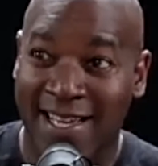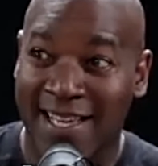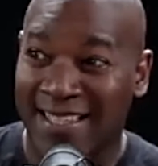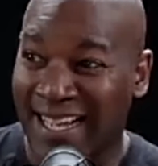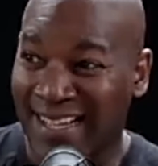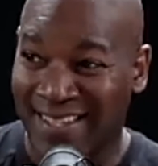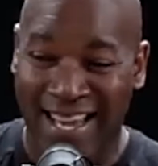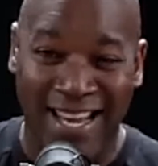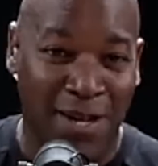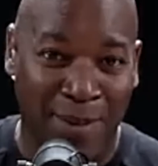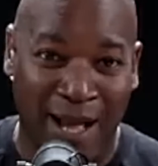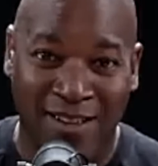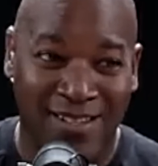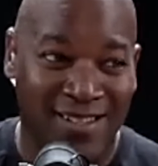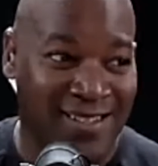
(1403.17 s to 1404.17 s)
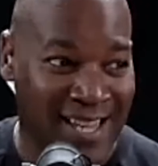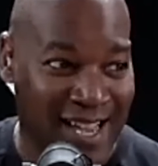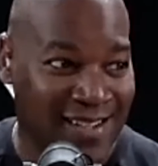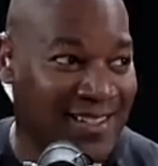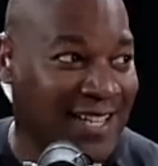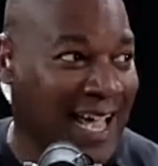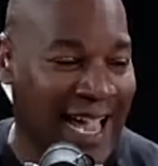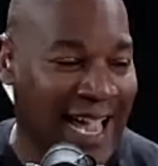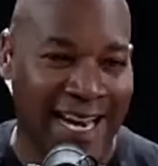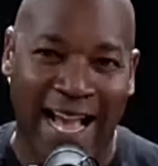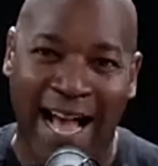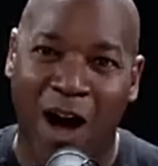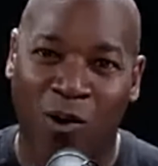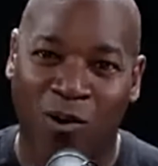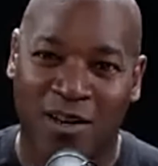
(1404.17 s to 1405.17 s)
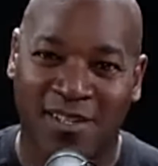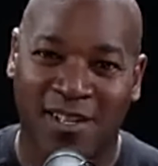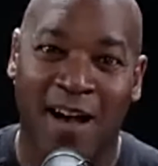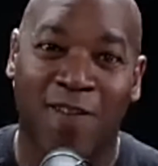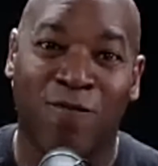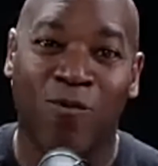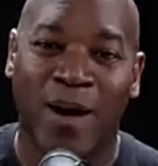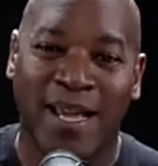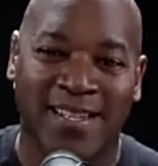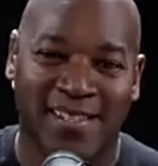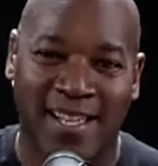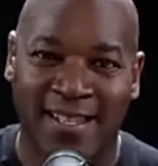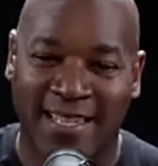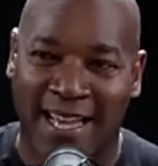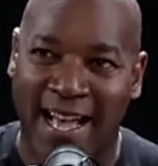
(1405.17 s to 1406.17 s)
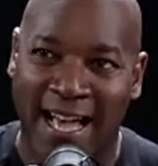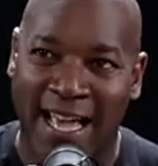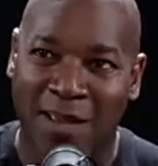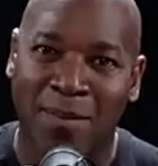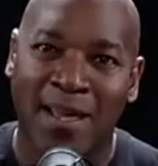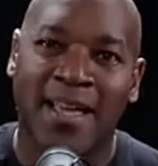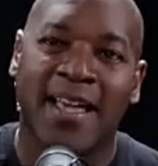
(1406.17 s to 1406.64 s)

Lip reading: That's like about 6 to 8 hours of wasting time